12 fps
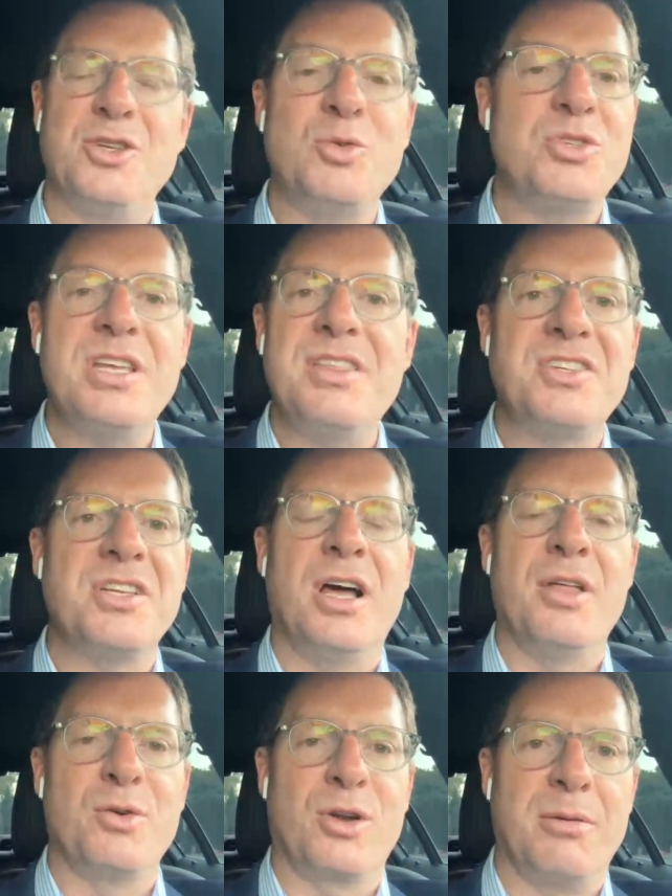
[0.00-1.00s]
You see this in
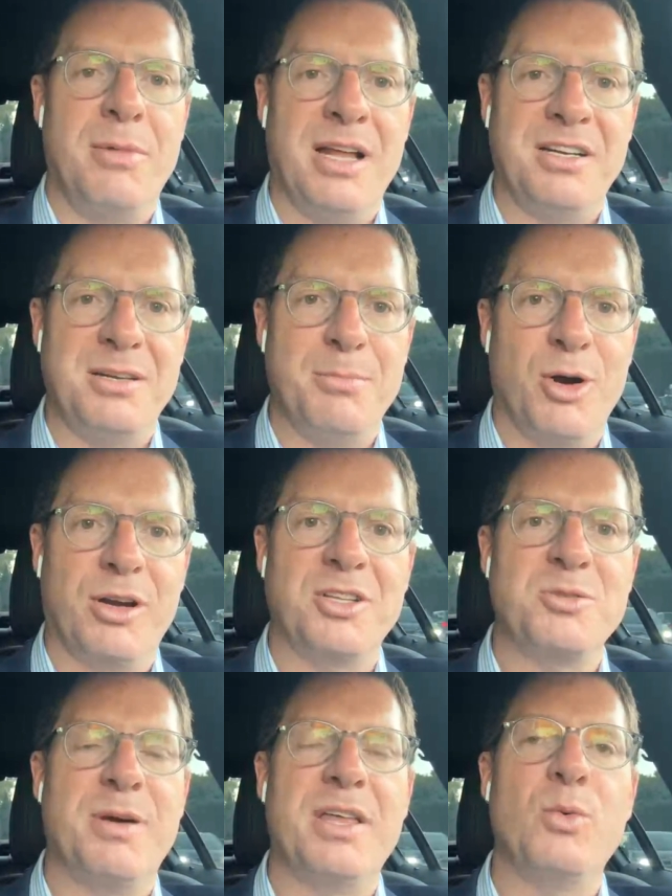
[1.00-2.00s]
other commodity
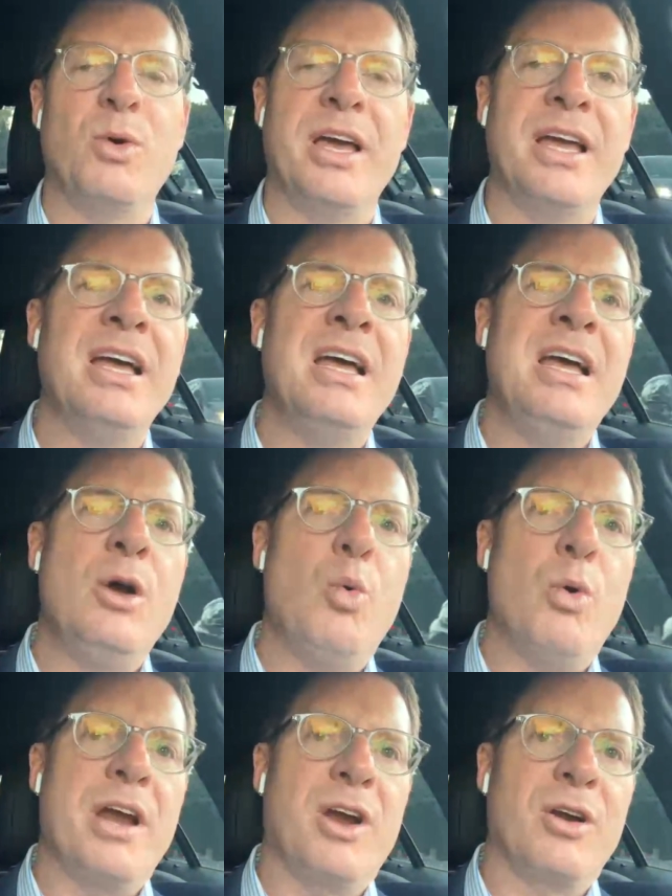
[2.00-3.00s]
markets, by the way,
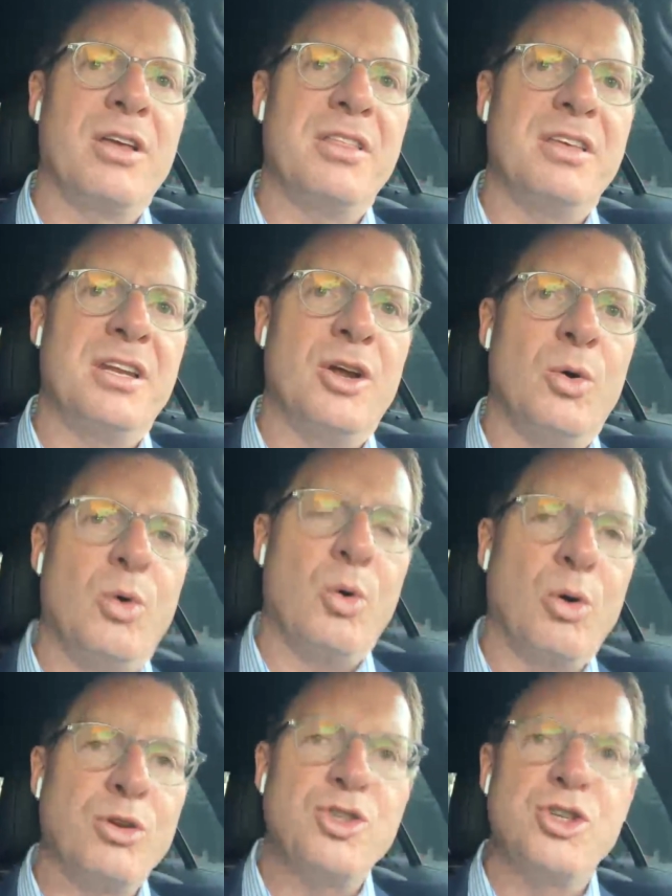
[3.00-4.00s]
where
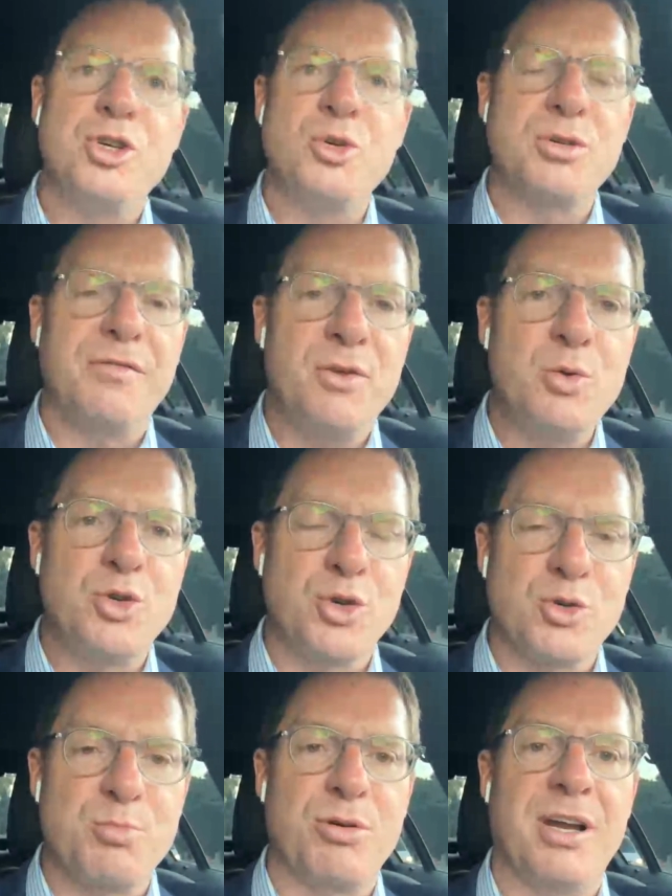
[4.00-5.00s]
orange juice
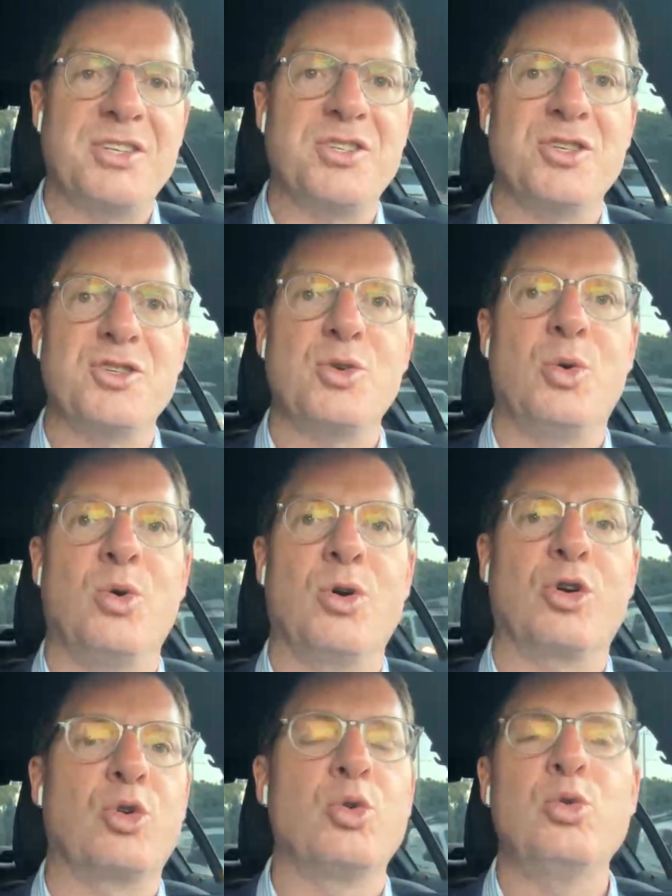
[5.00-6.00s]
futures prices
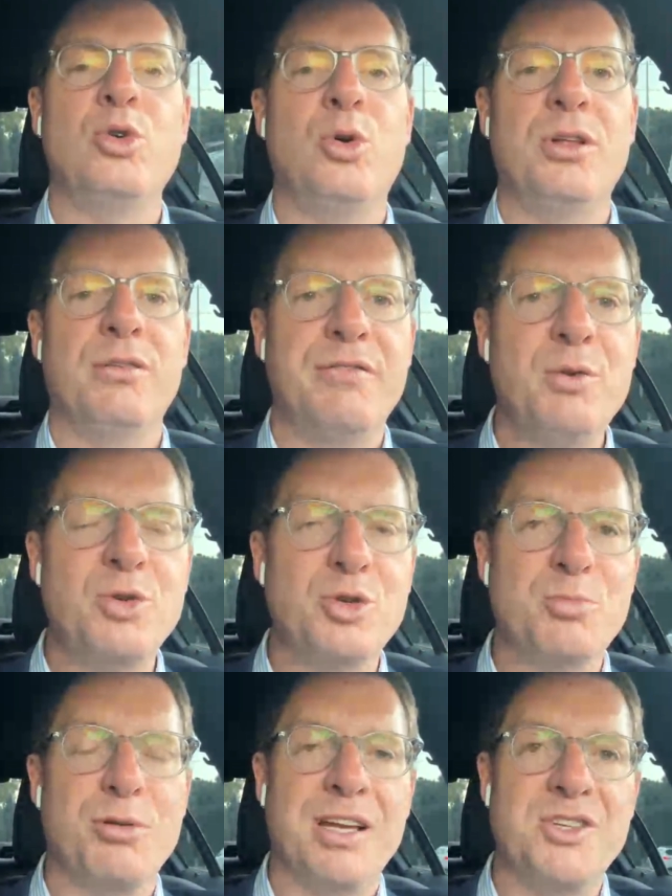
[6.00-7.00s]
or crude oil
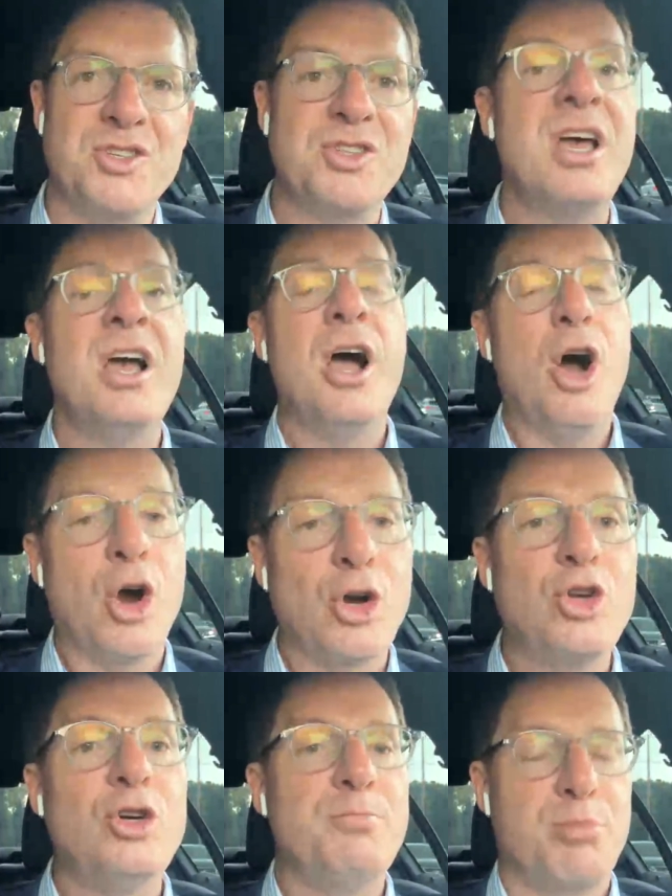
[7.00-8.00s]
futures prices
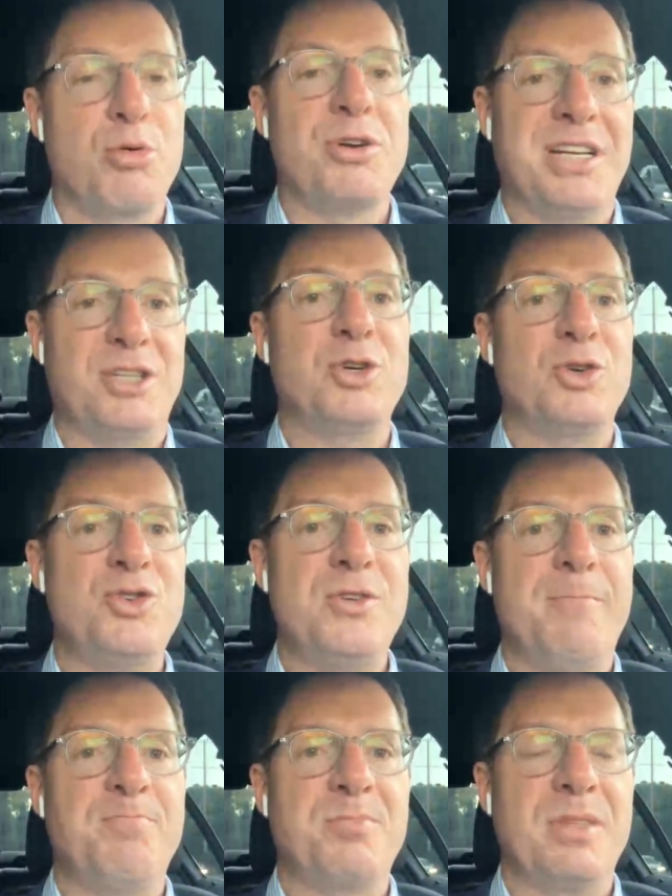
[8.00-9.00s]
are good
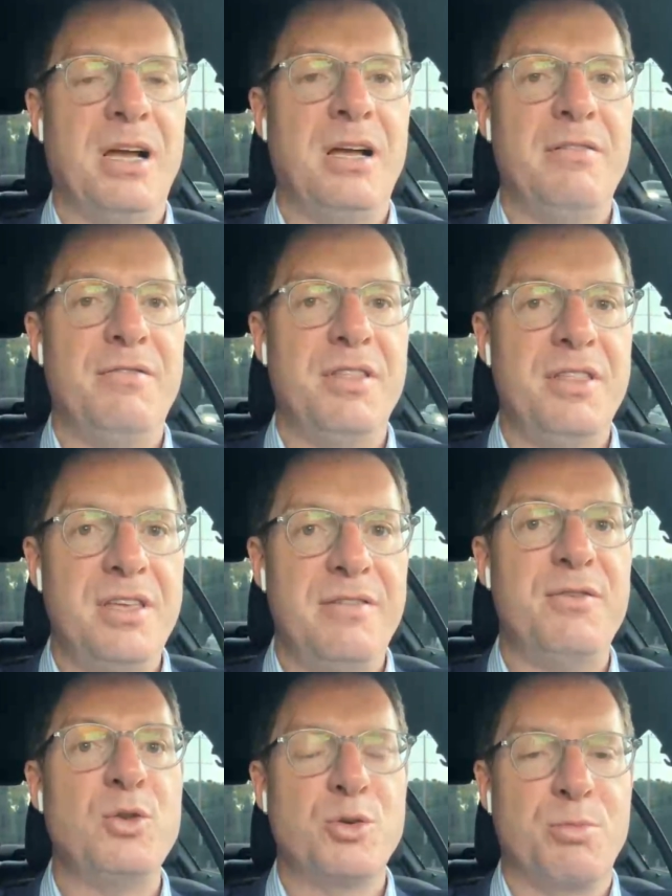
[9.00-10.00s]
predictors of
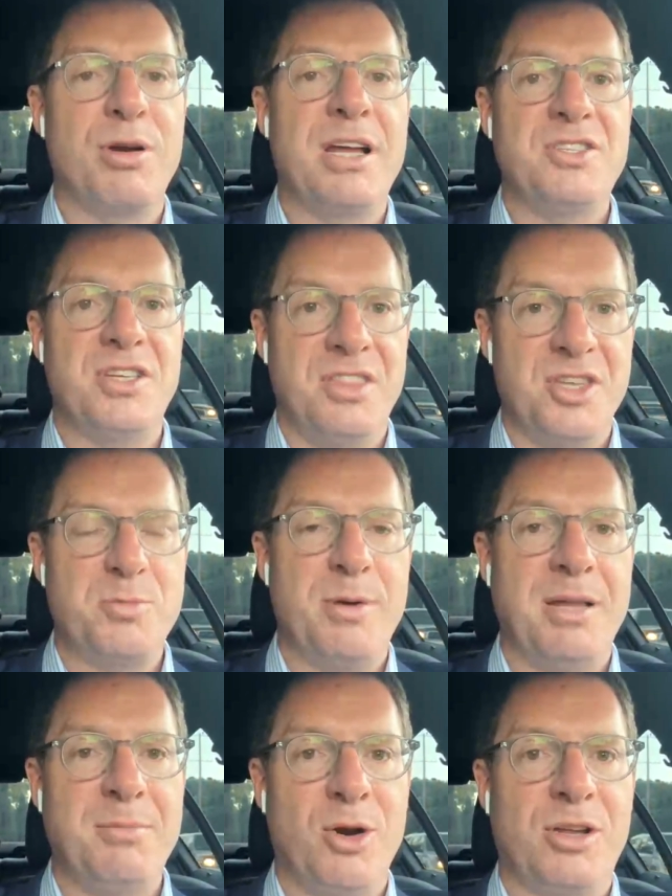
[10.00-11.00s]
the future price in the
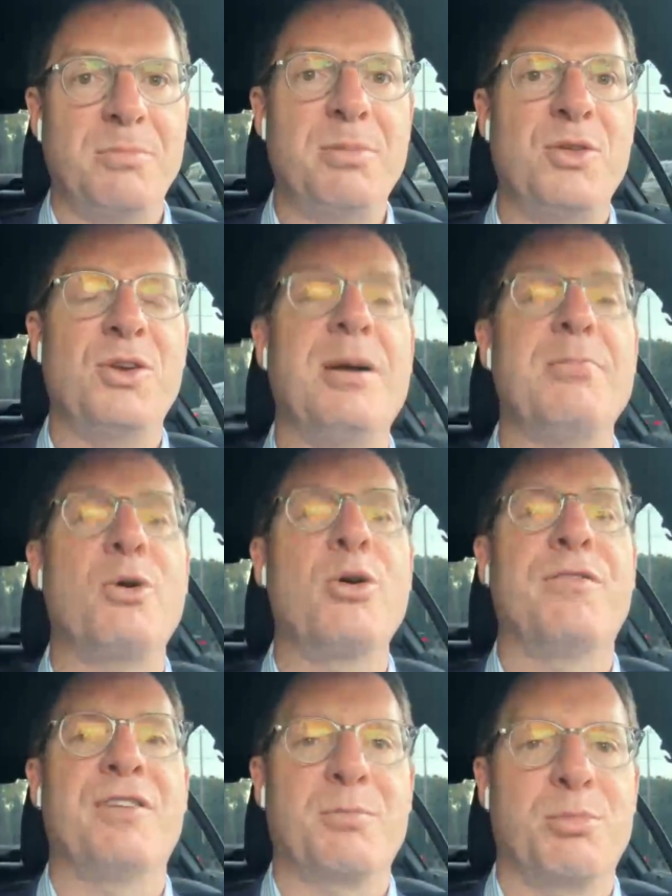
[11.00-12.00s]
spot market, but they're not
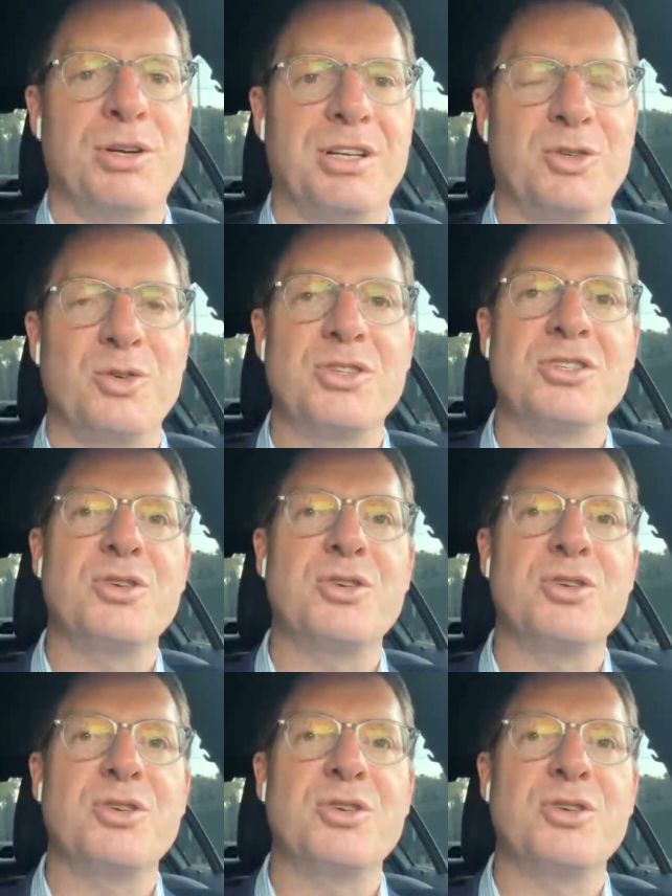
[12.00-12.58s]
perfect predictors.